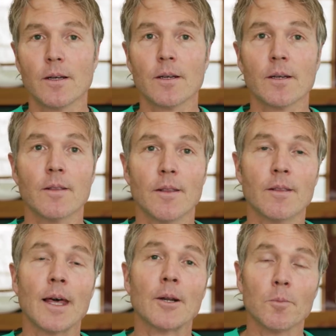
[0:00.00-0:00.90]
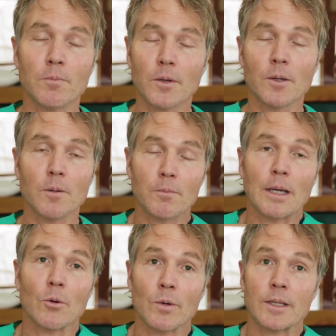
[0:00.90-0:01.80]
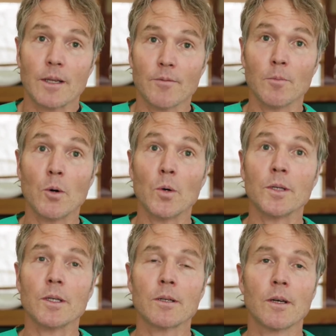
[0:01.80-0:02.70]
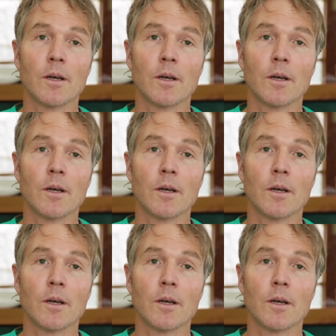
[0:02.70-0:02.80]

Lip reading: and then are going to be at risk of pneumonia,